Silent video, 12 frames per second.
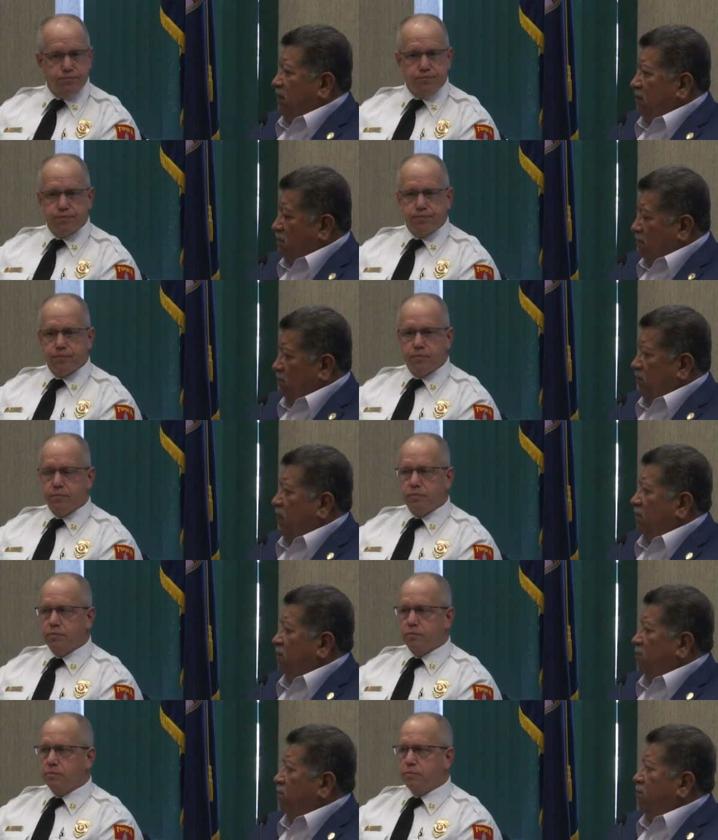Speaker 1: pe the
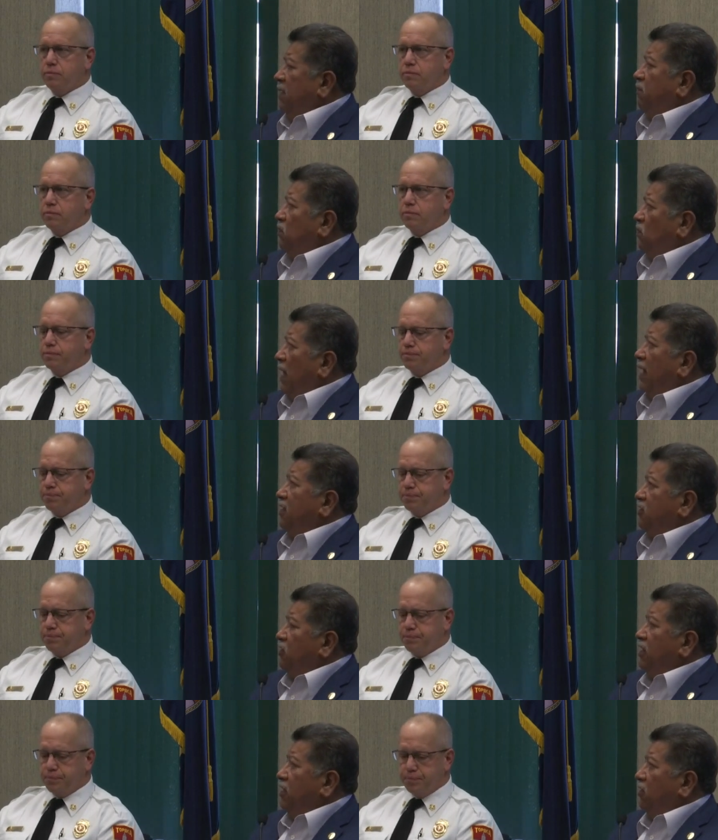people like
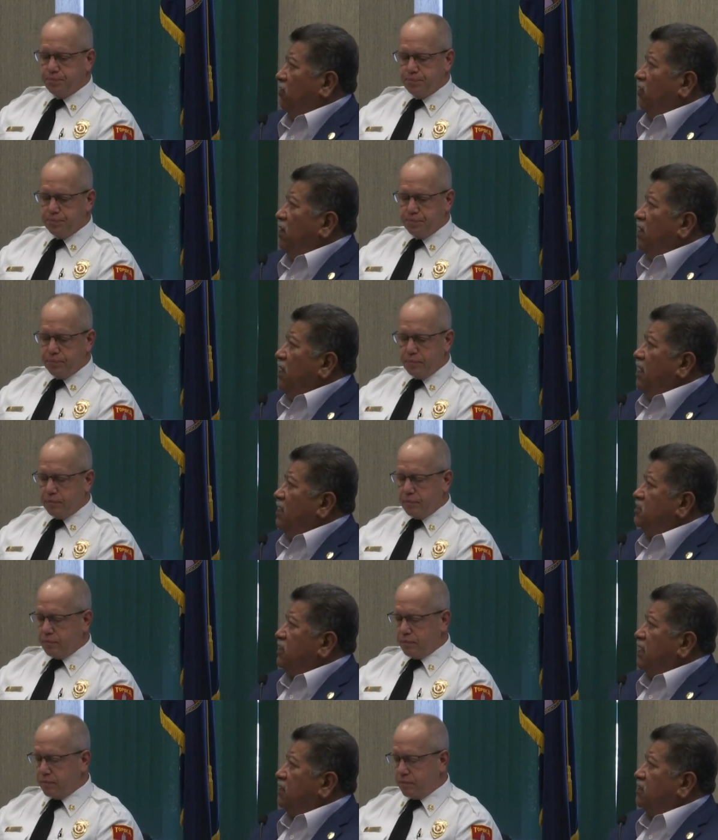to hear is
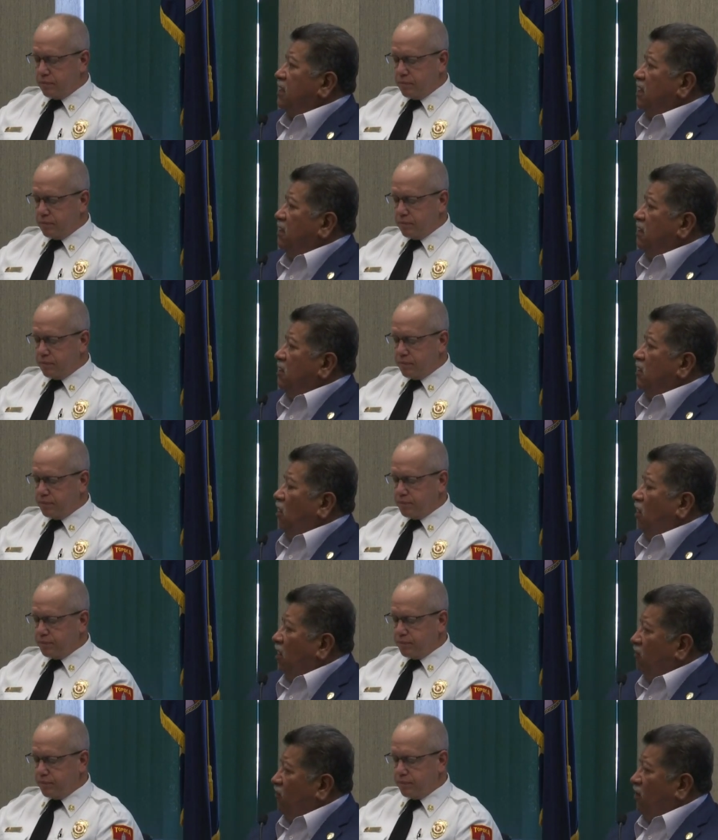that uh,
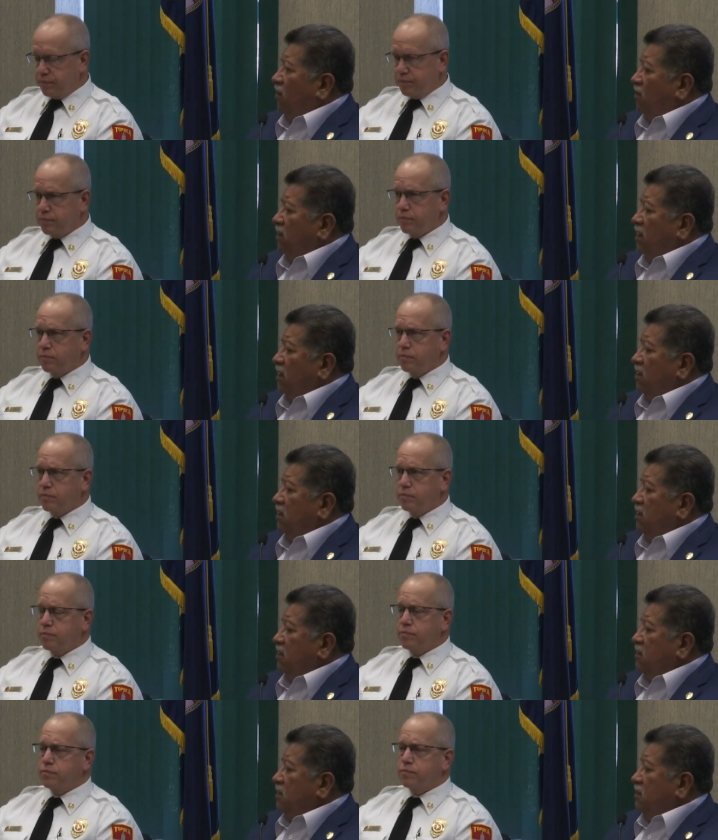all of our uh,
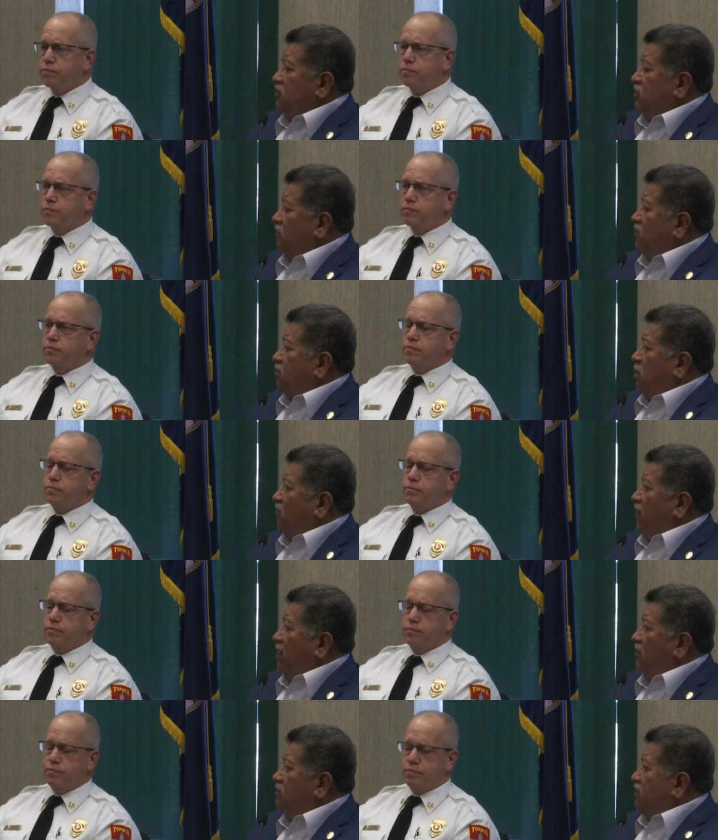service
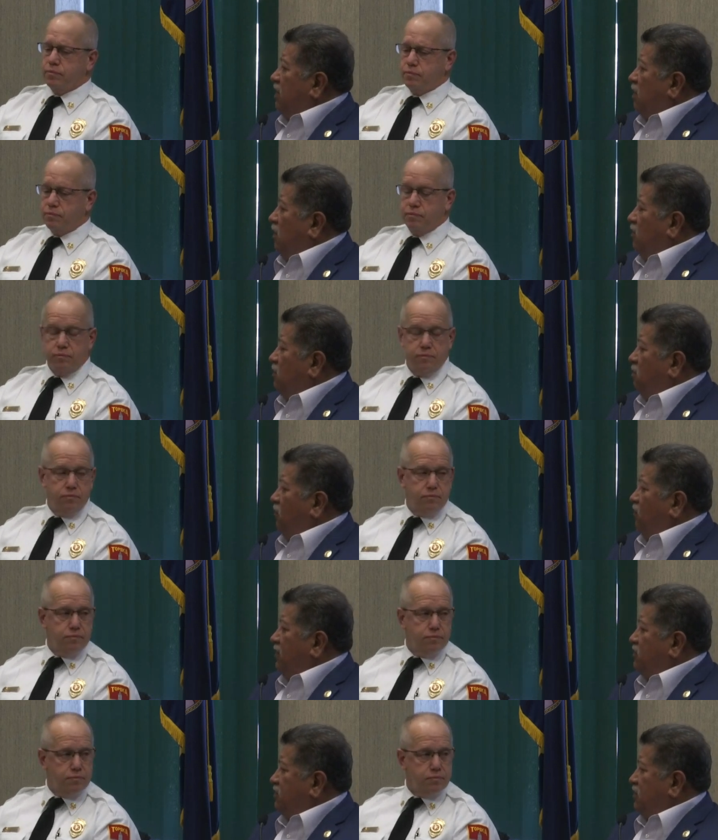providers and all the
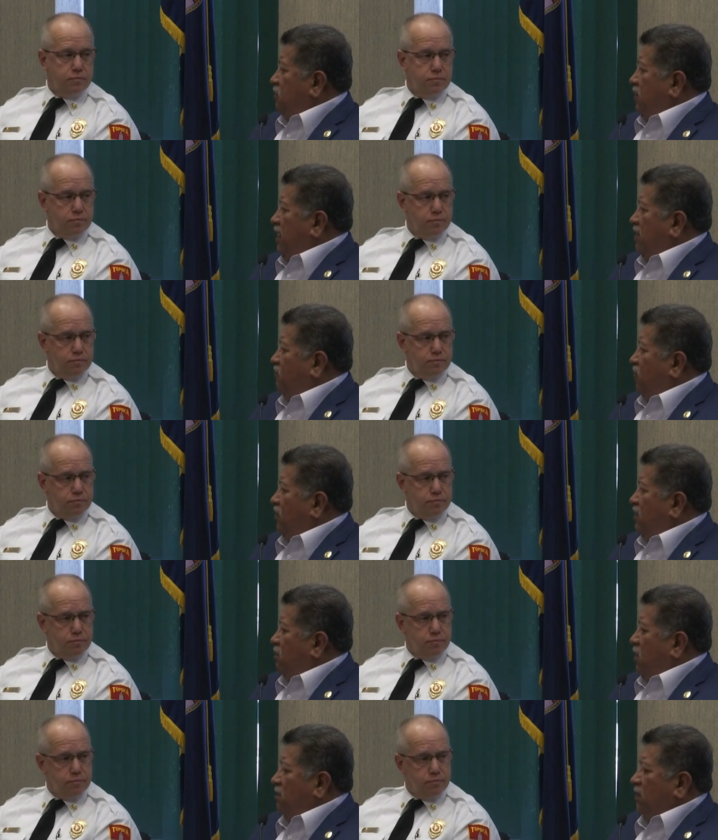professions that we have for the
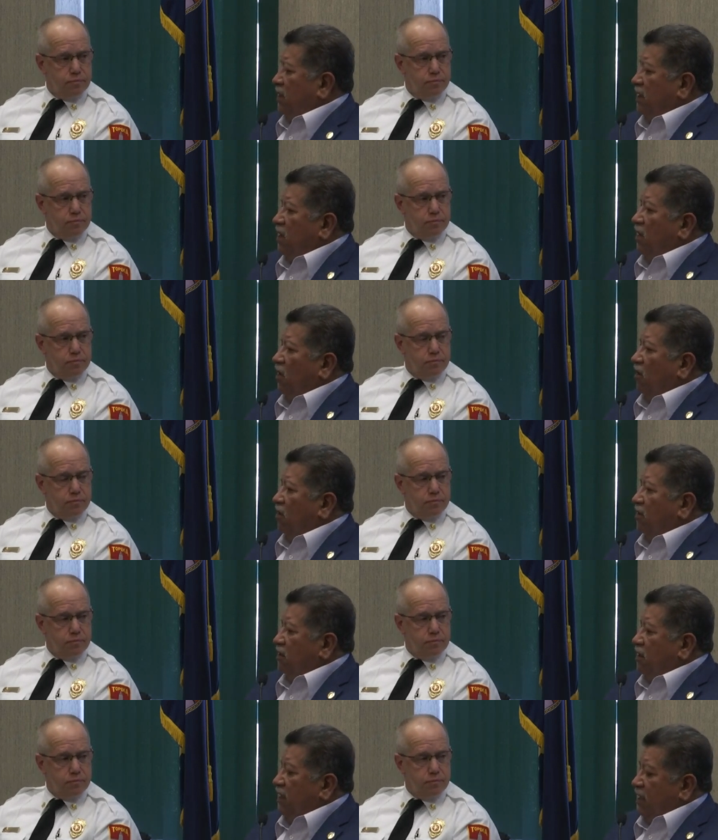department are
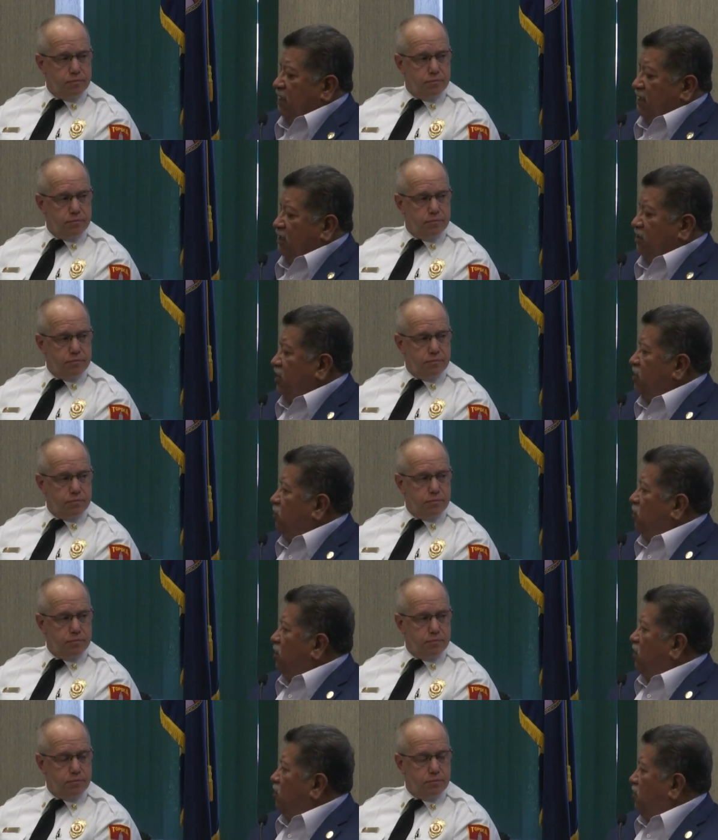in a continual
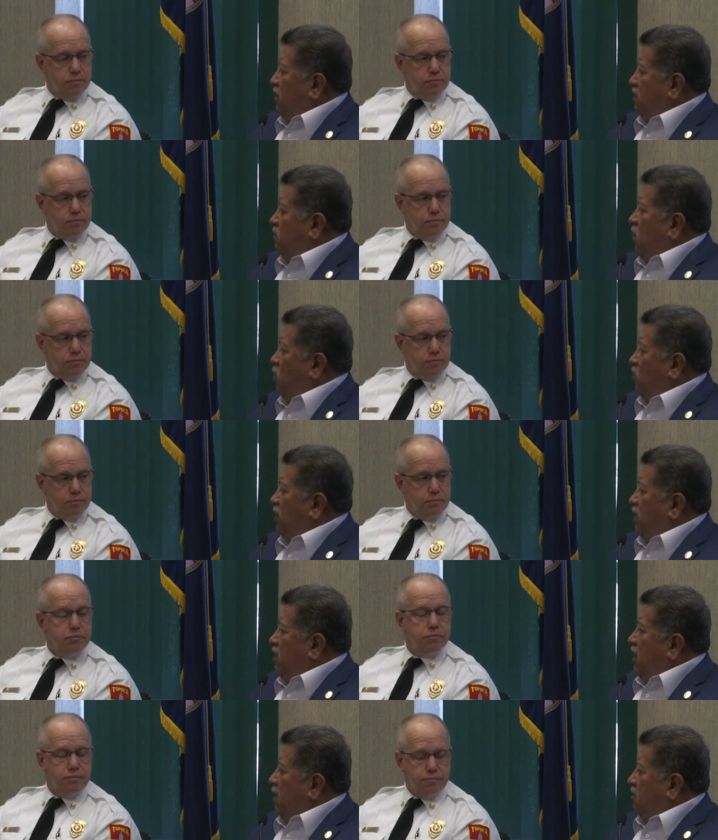learning mode
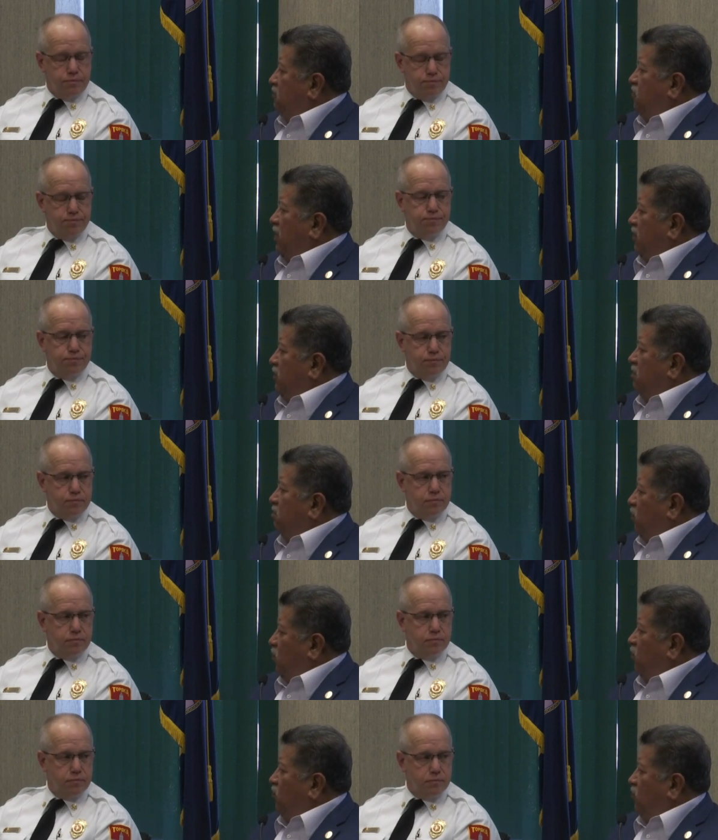and trying to
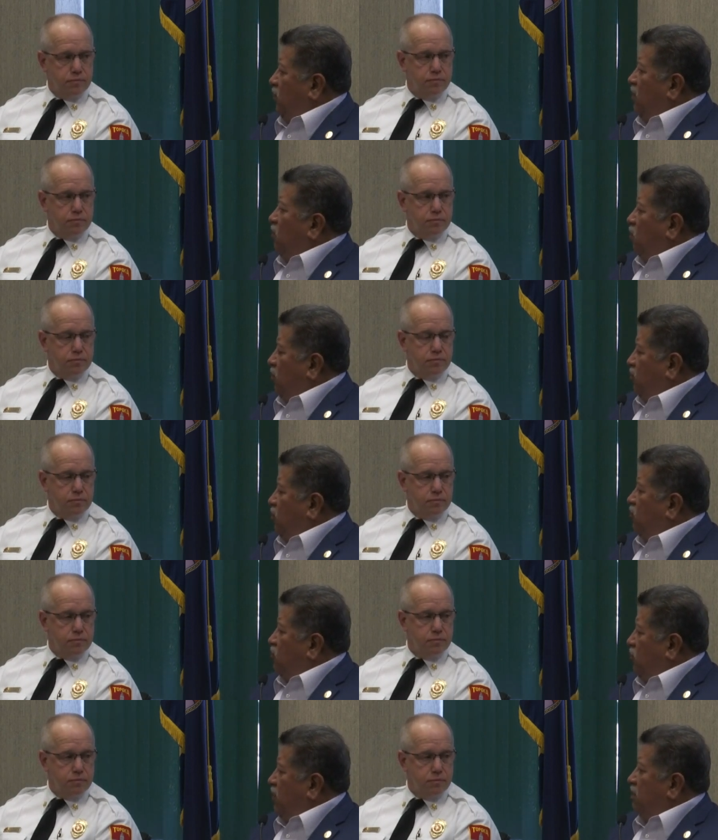improve what they're
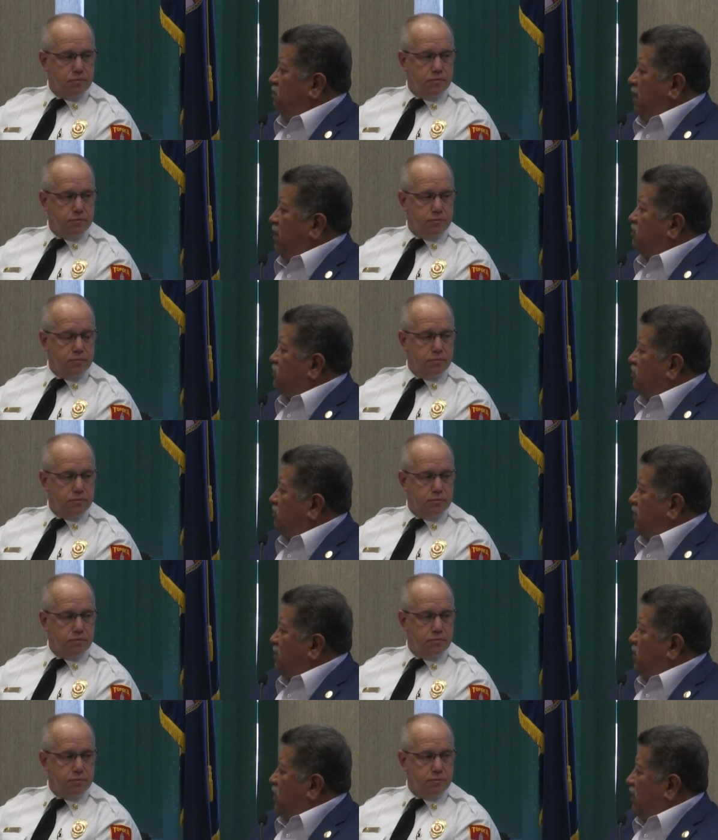doing and better serve the
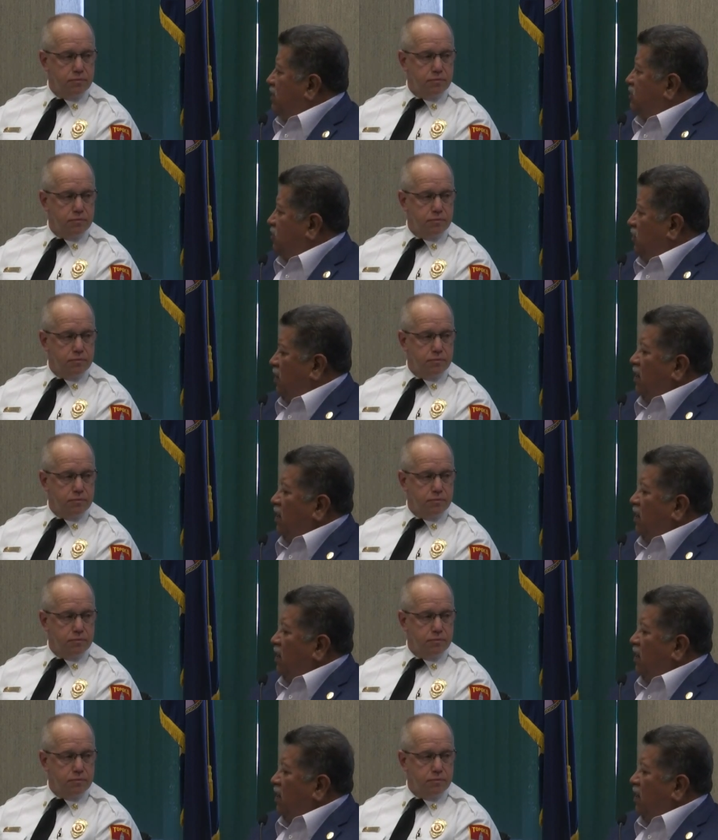community. So